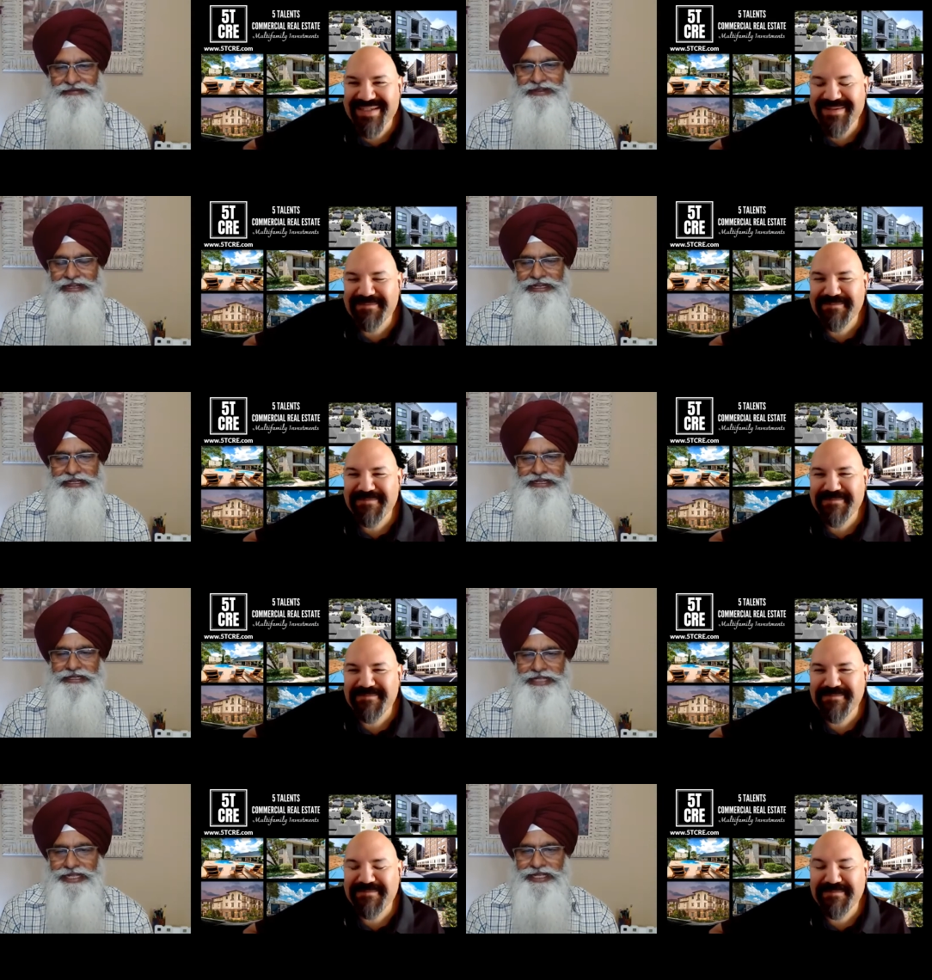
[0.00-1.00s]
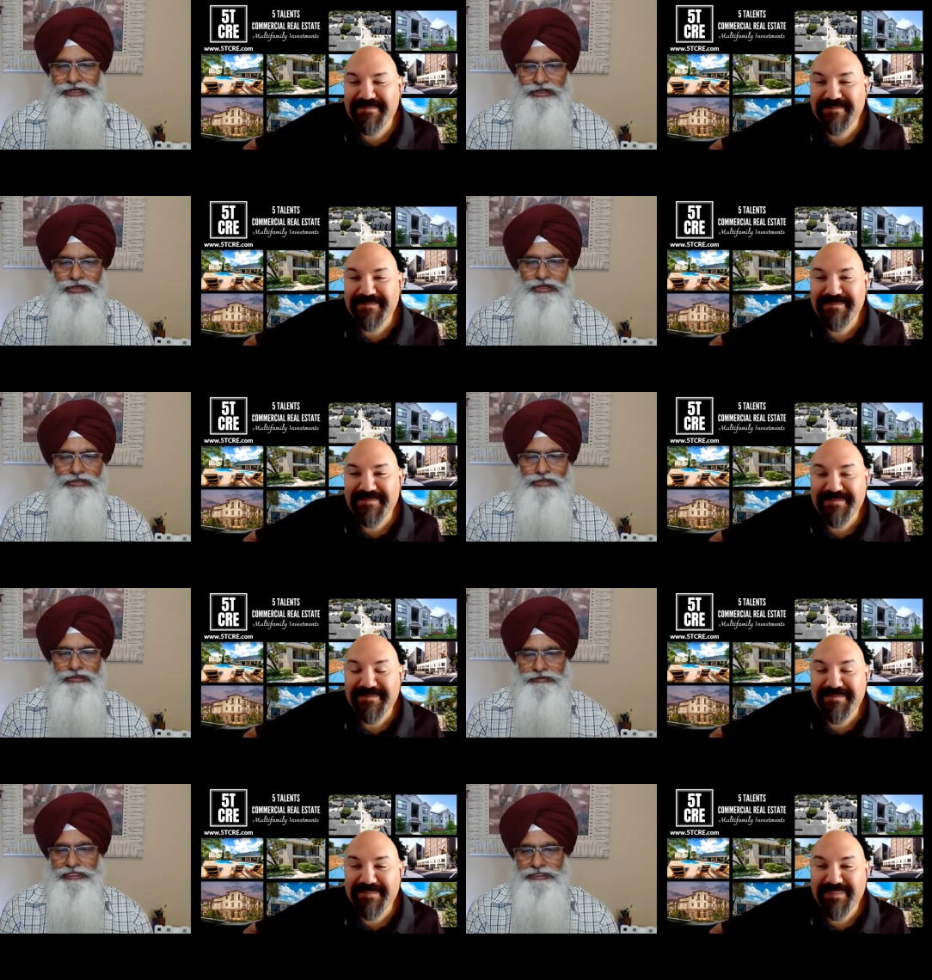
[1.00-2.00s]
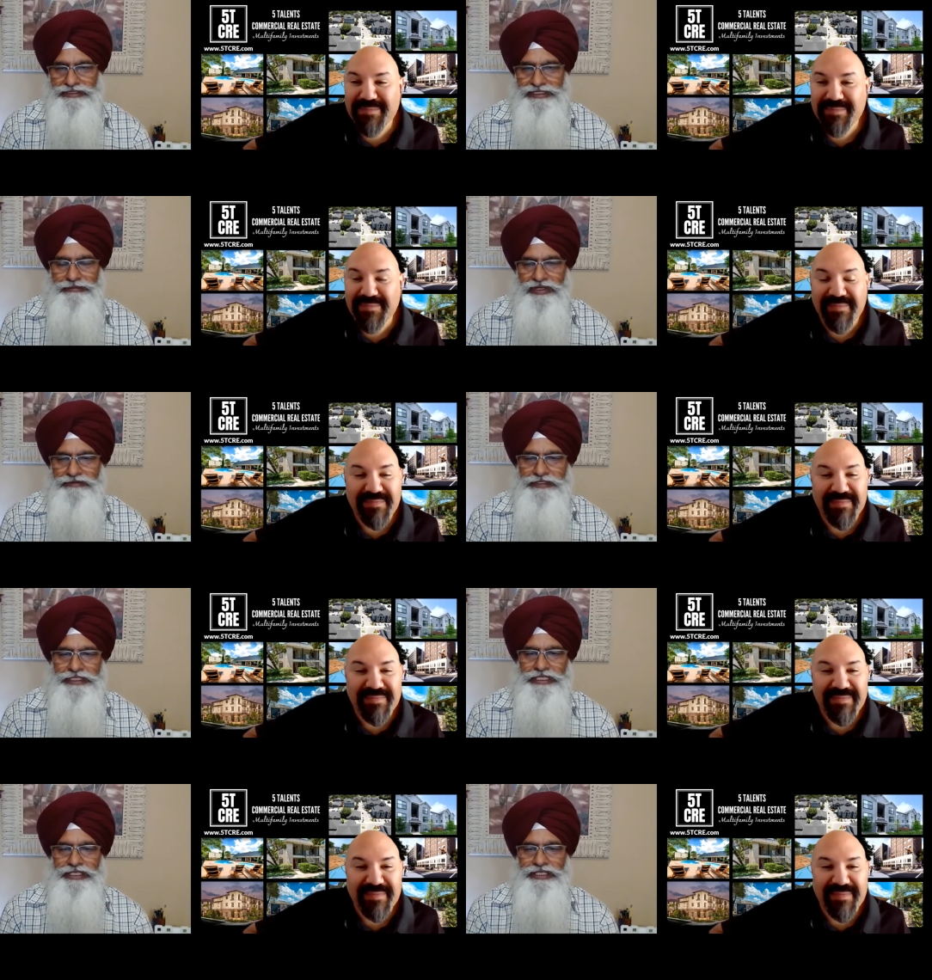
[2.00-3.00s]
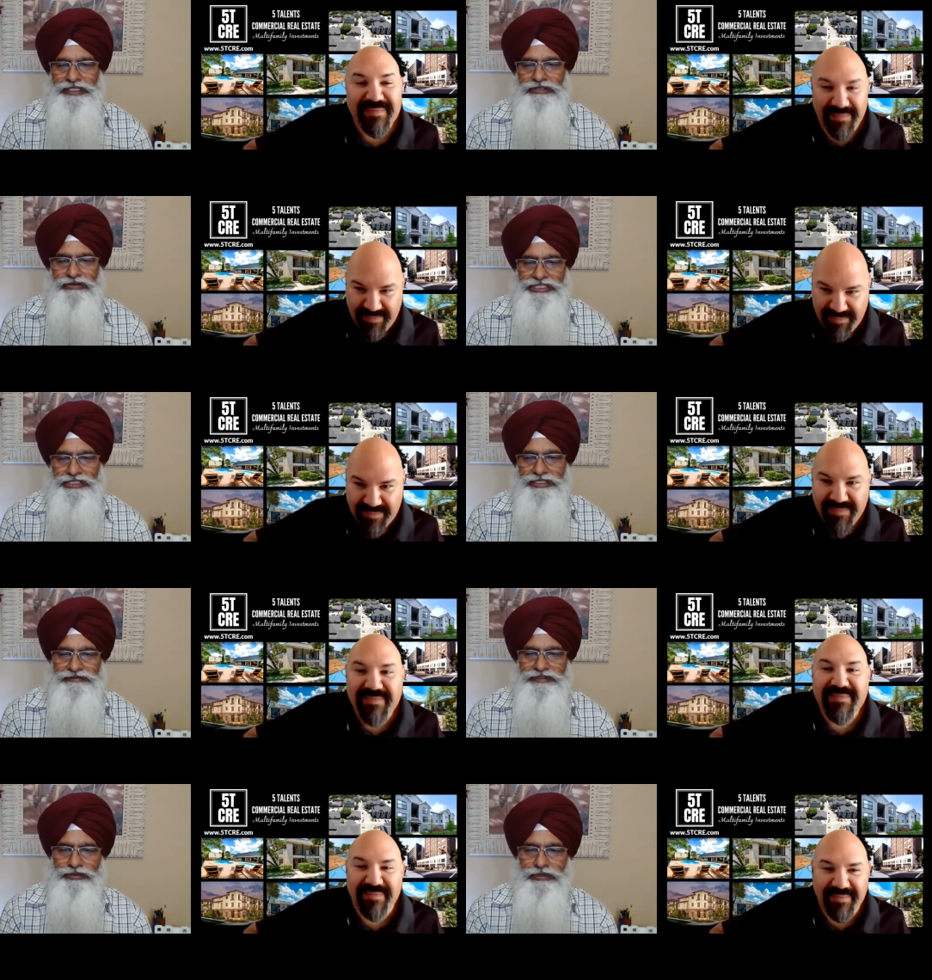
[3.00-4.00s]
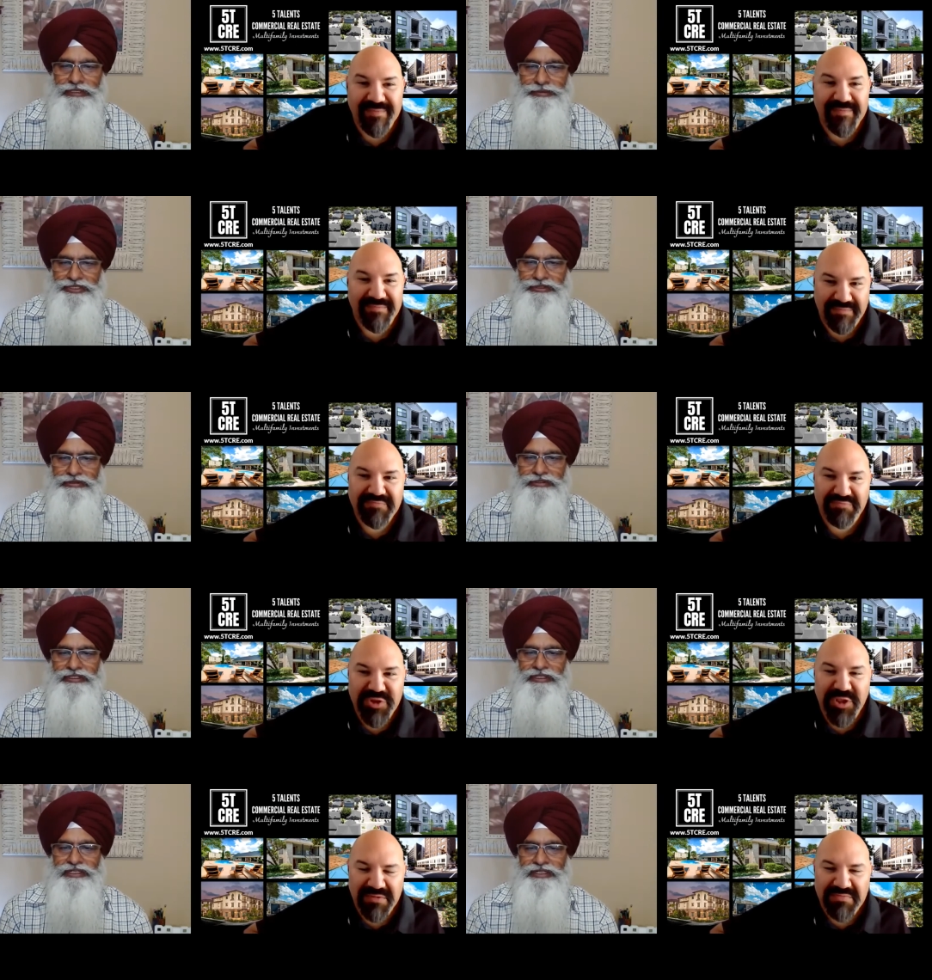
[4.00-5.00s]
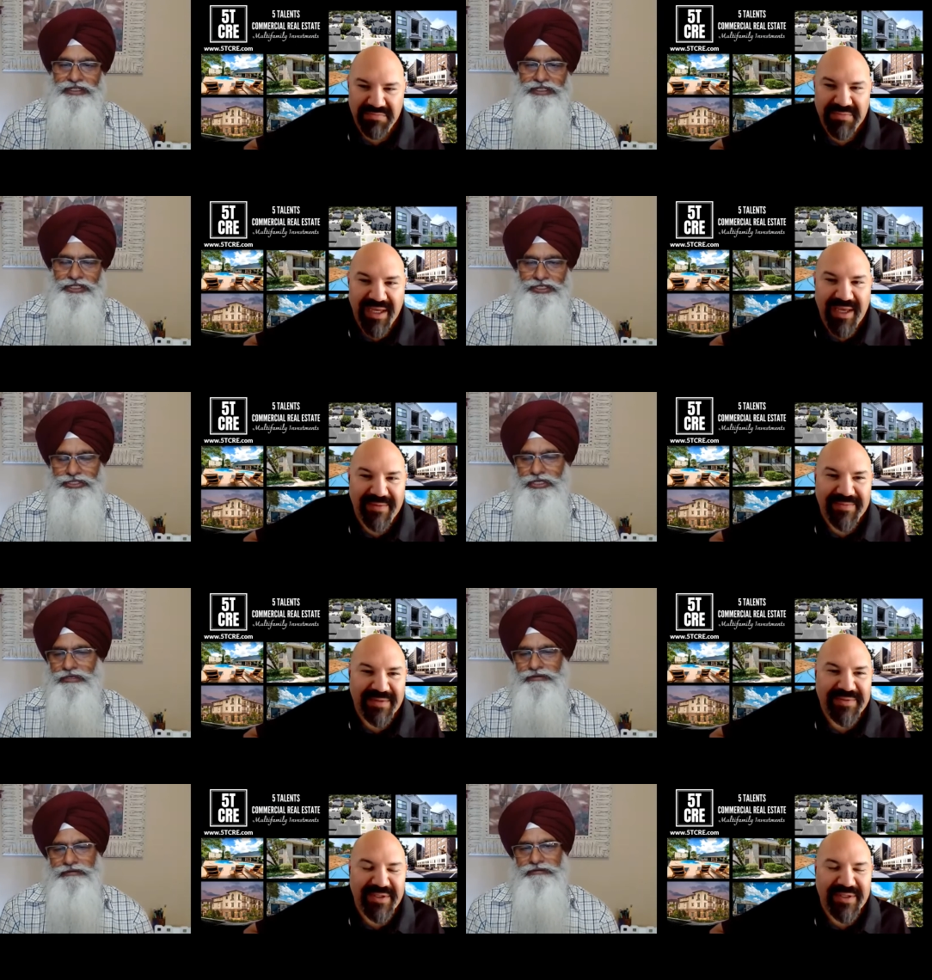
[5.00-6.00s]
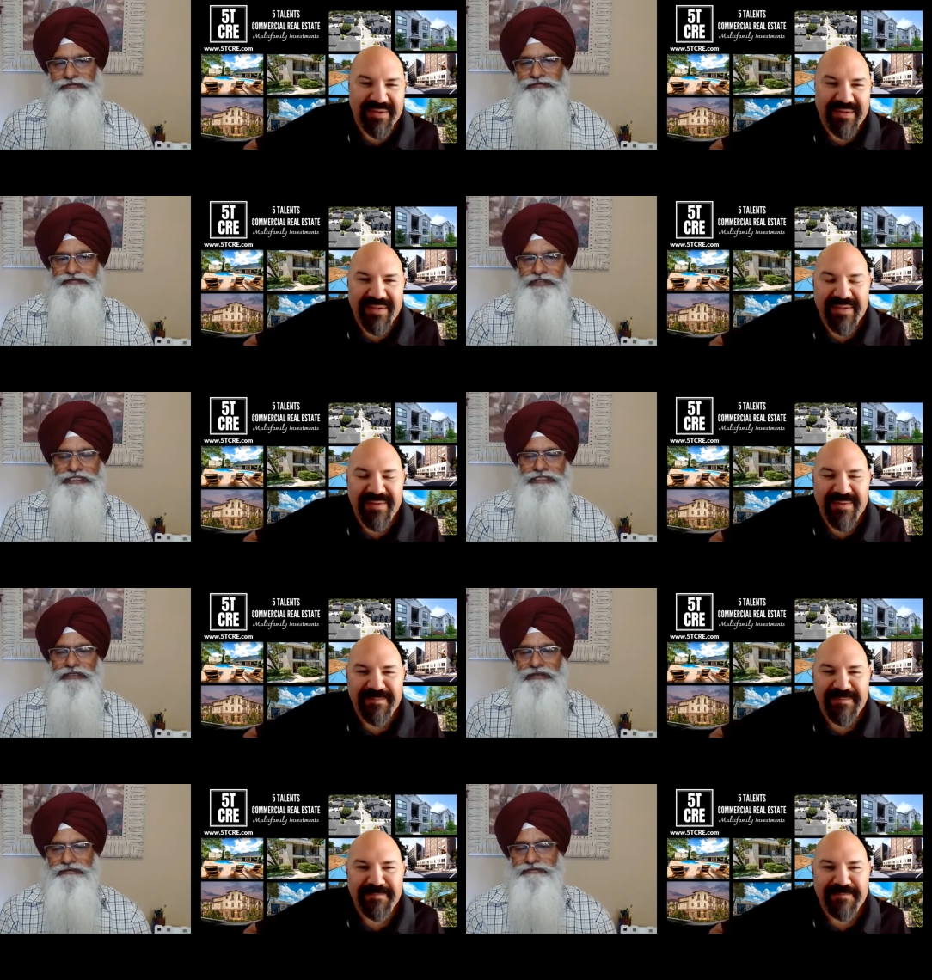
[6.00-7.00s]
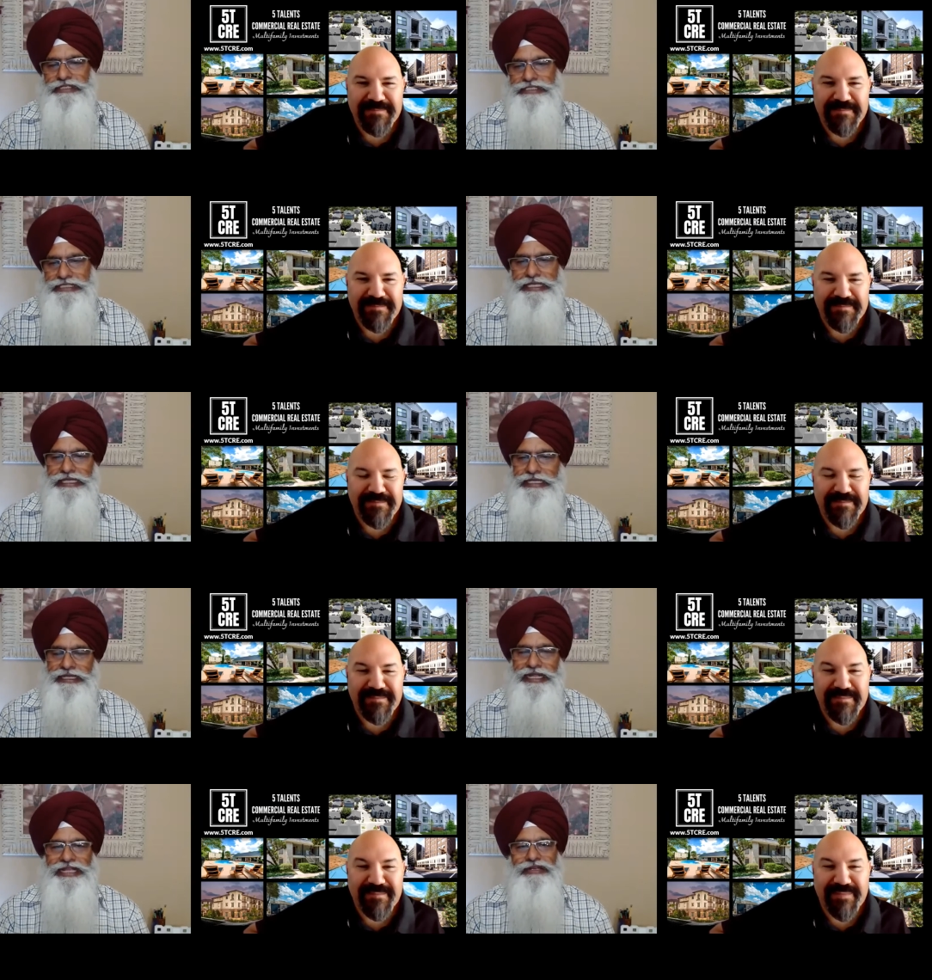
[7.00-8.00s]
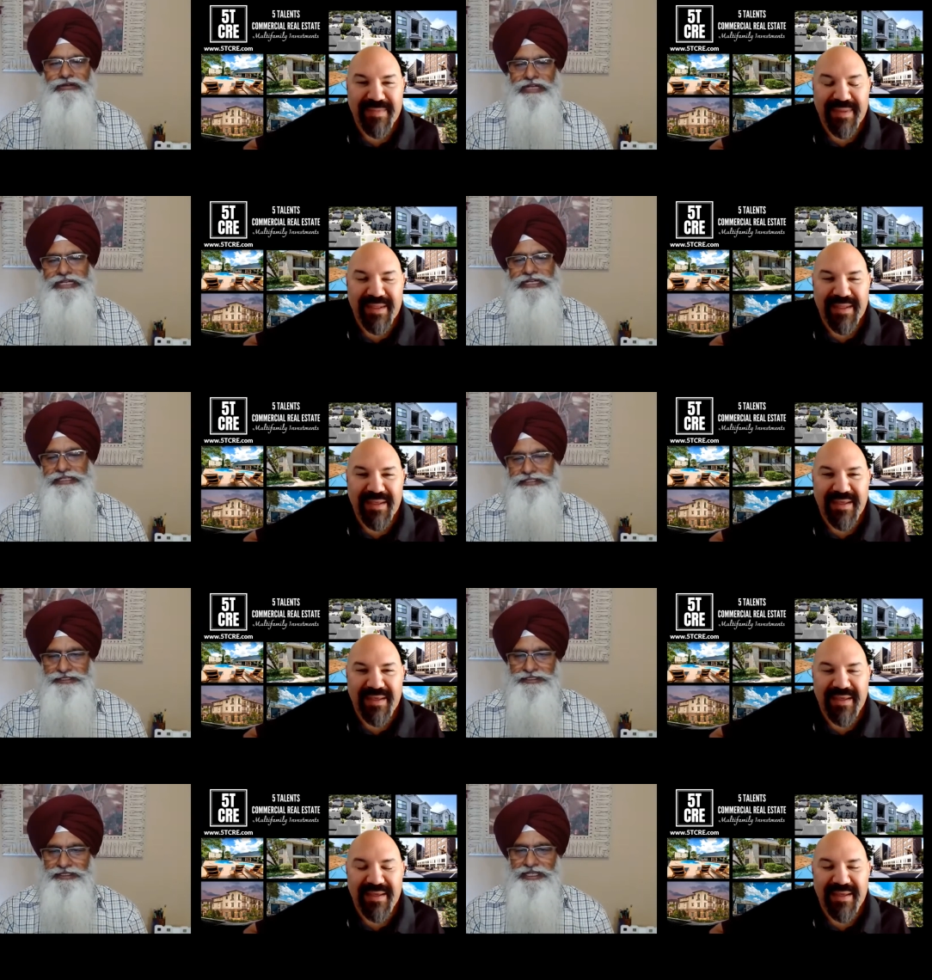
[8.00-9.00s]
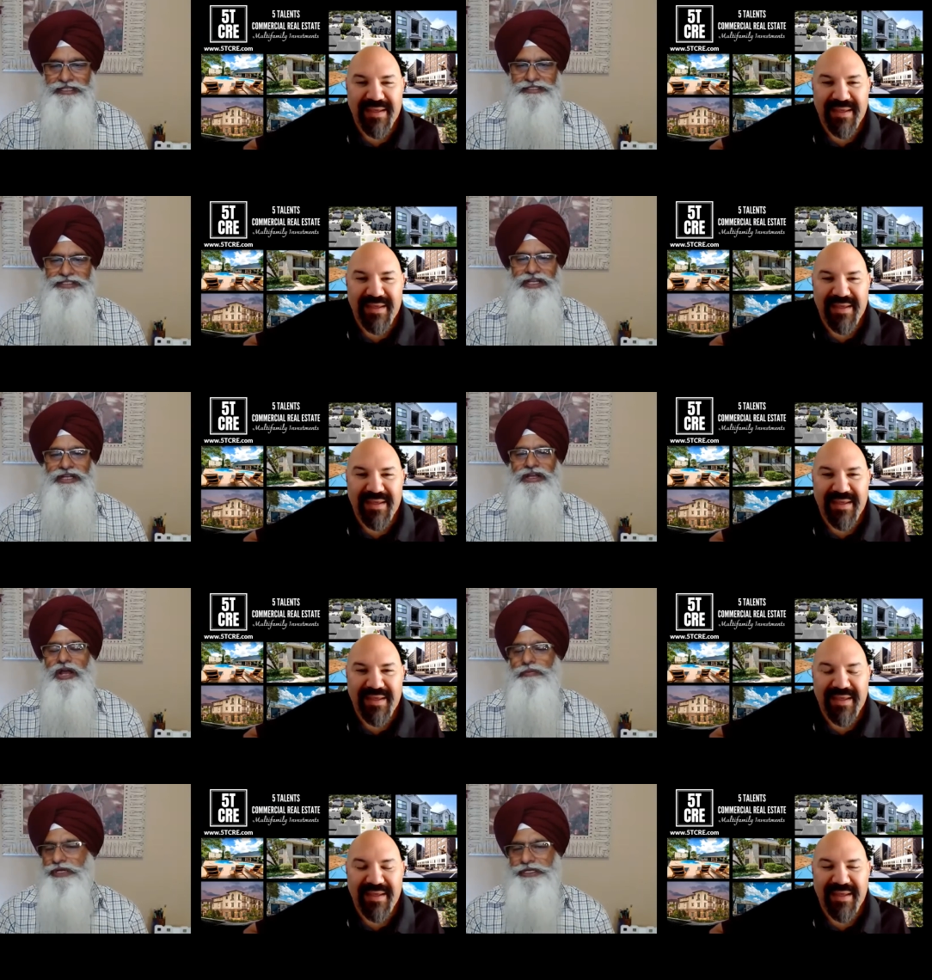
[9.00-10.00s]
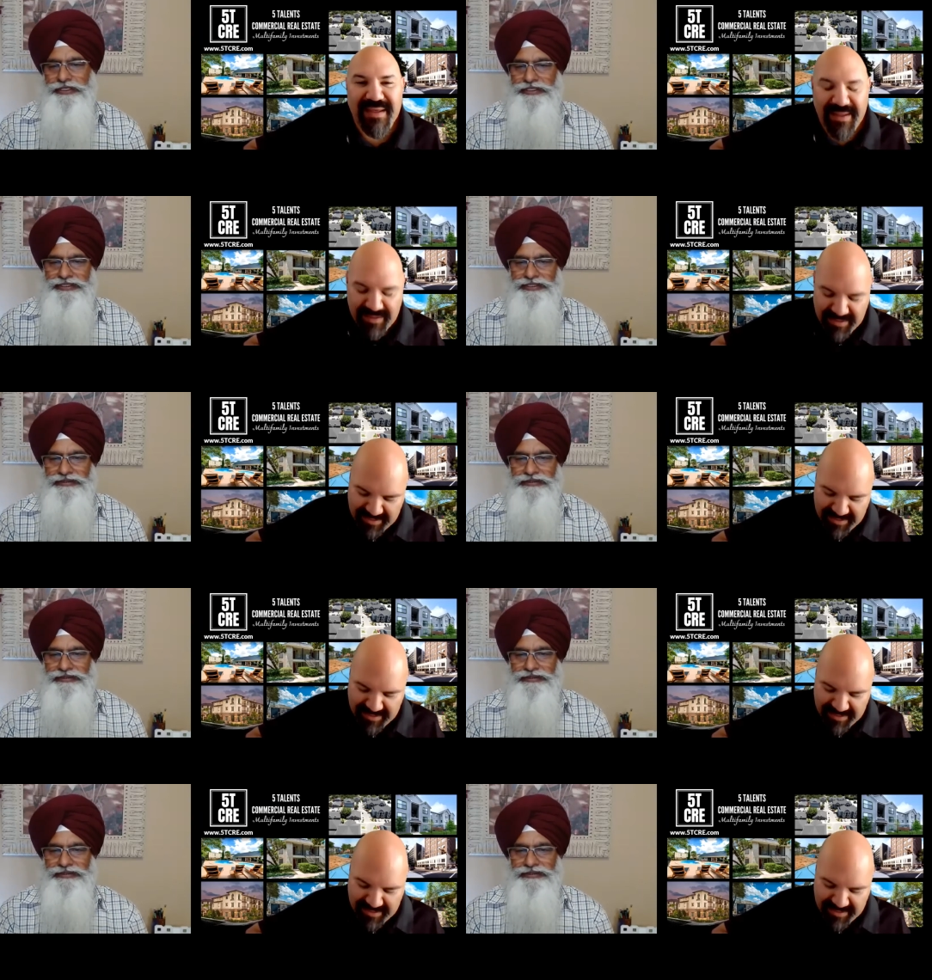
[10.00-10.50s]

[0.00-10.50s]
Speaker 1: and, and, I can go over some of the questions if you want me to. Sure. Yeah. So absolutely. First, first thing I look at is is the operators.